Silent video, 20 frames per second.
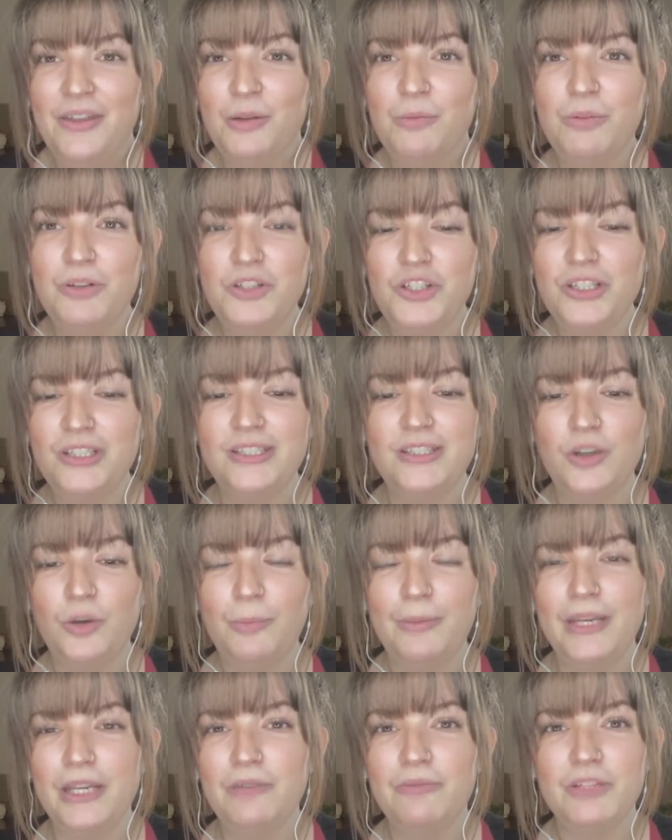there were just so
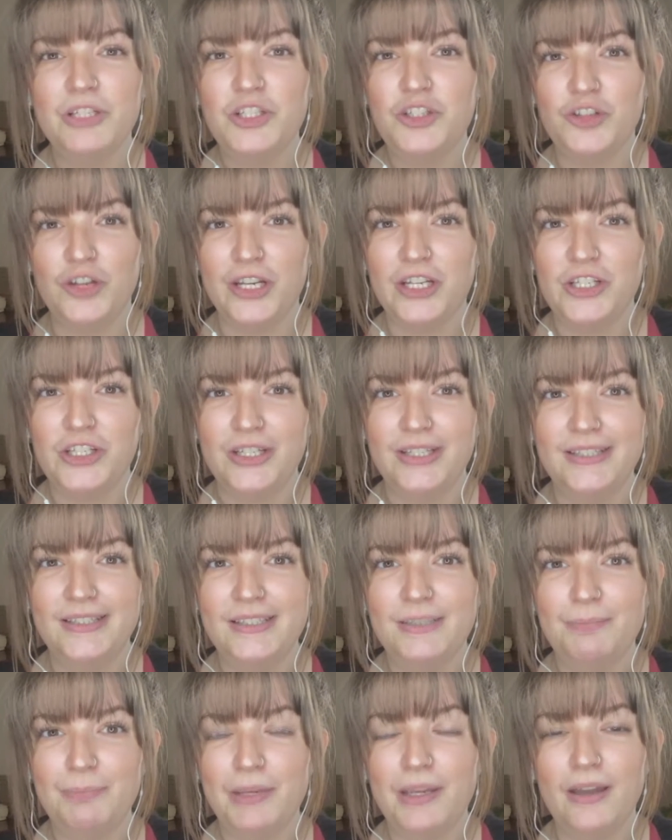many
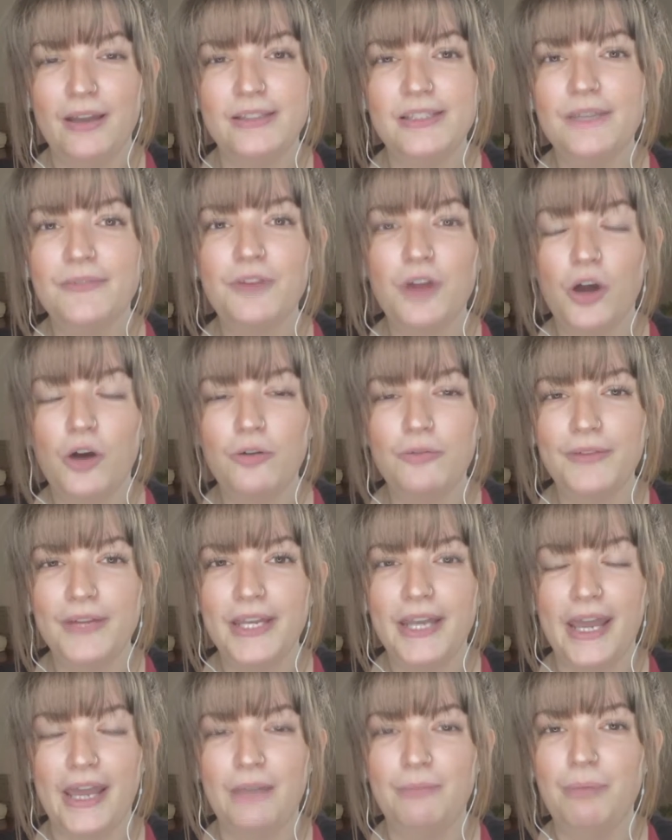restrictions because of
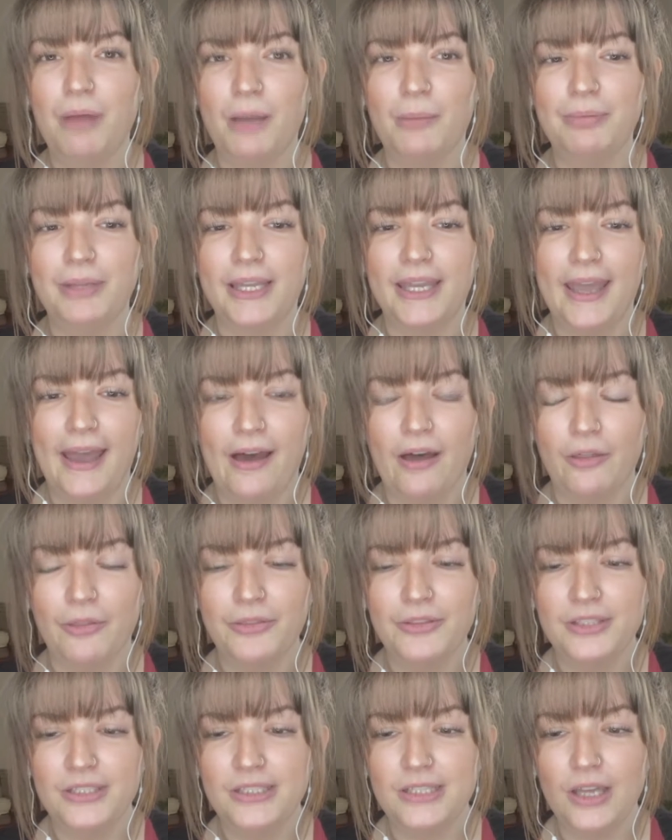COVID and public health.
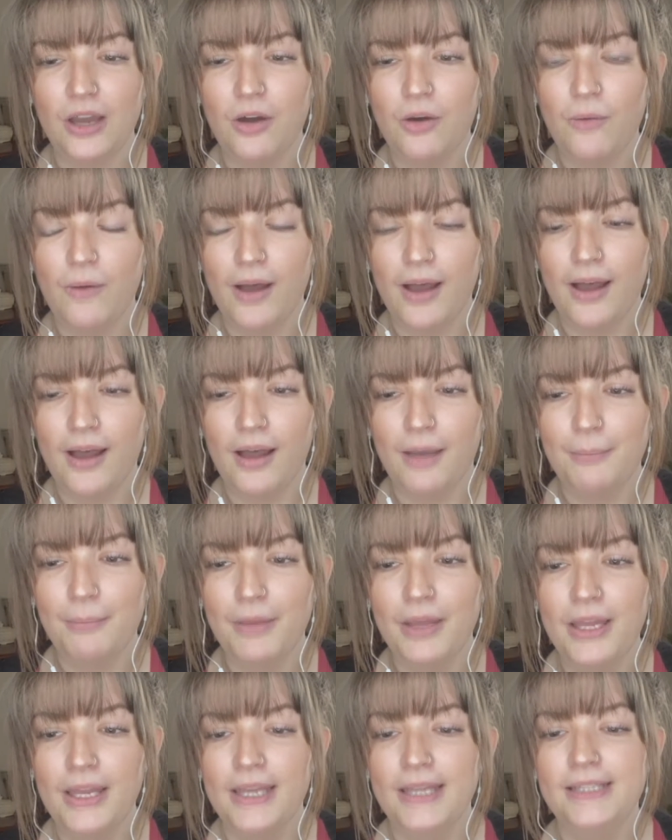So
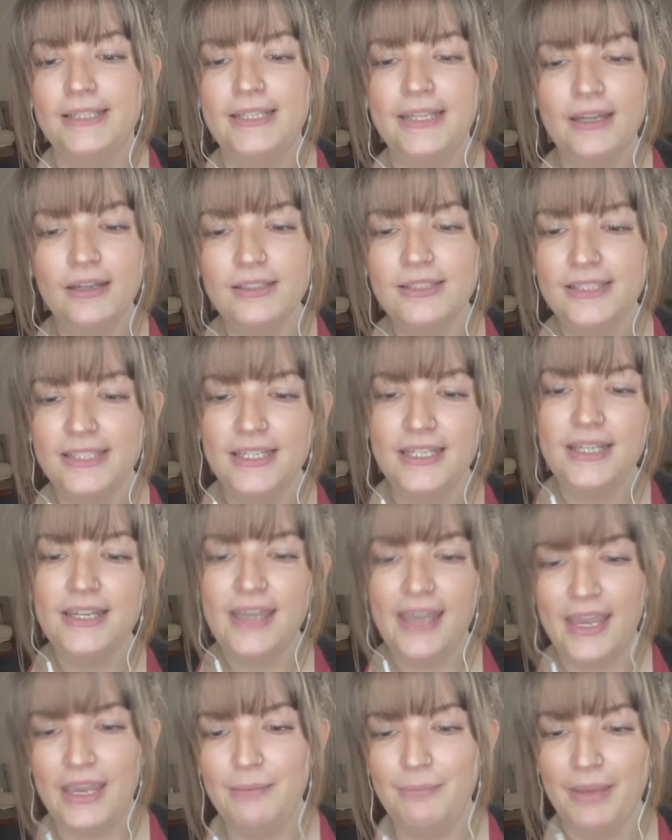um, TLC
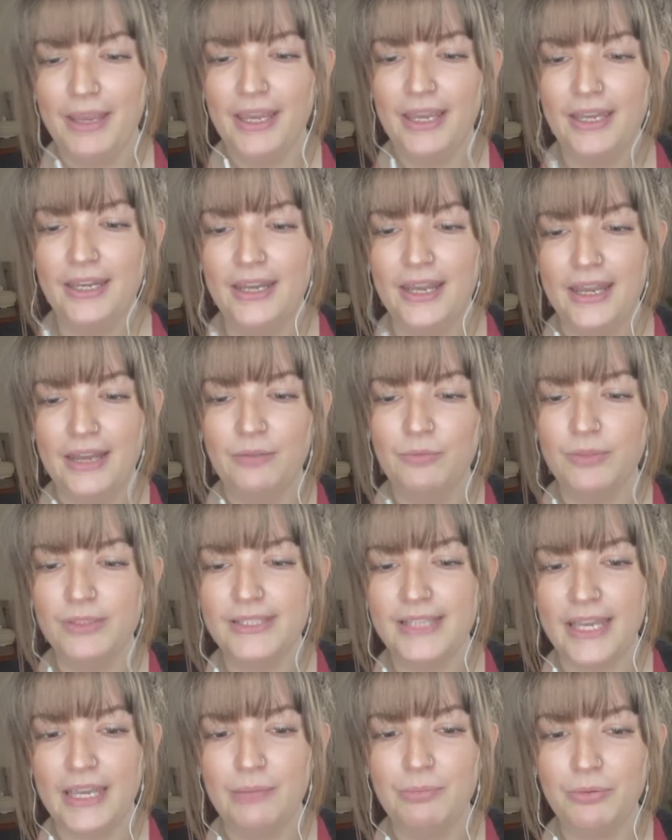came in and was
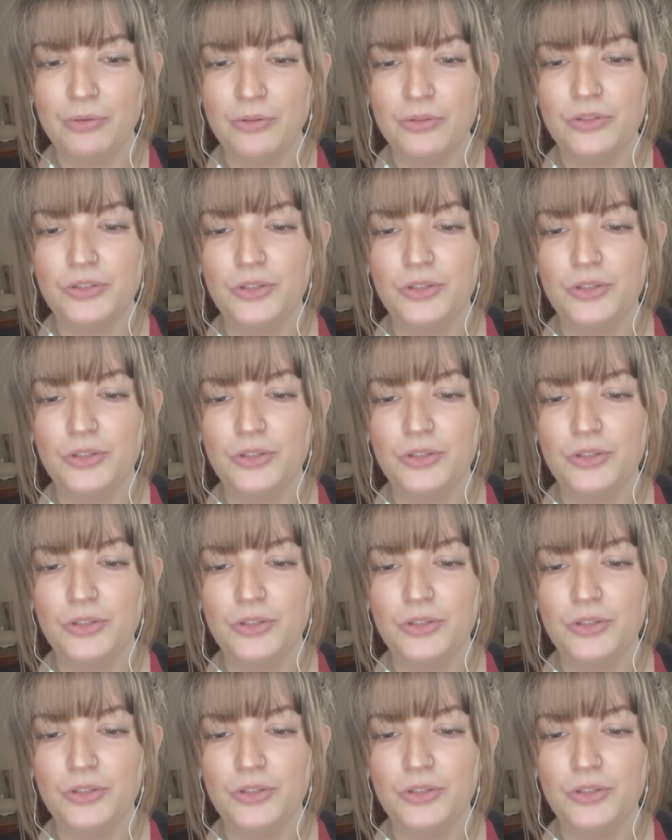able